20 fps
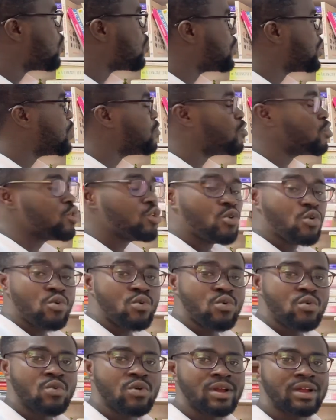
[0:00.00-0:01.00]
we will
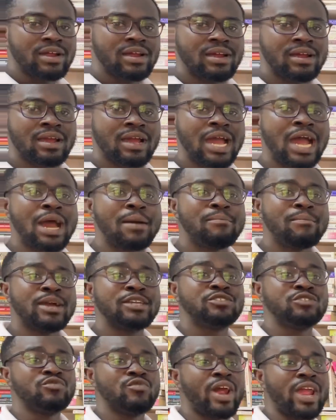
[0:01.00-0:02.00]
know how
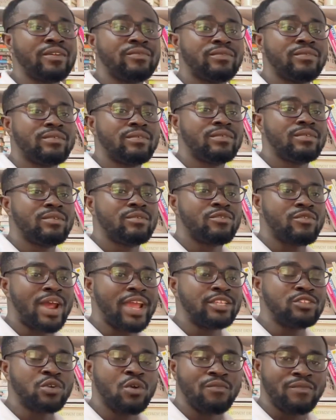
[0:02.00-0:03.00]
much
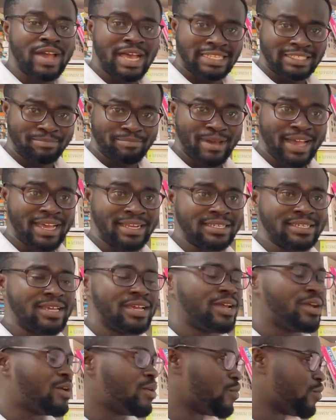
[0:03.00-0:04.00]
write off as bad,
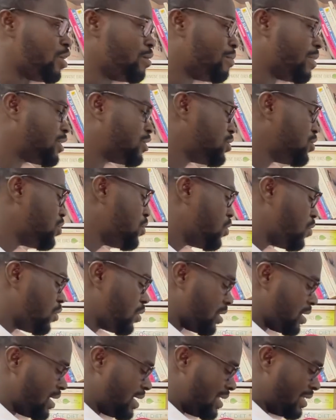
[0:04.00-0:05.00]
we must know
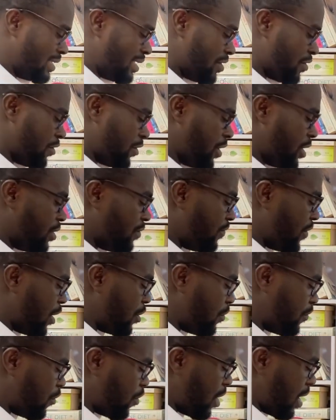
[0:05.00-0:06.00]
the real value
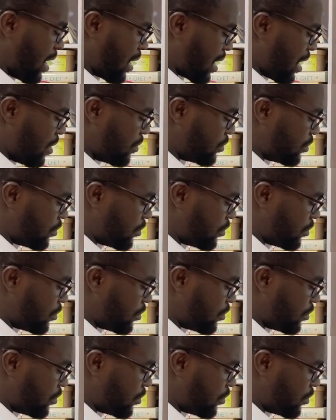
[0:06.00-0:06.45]
for account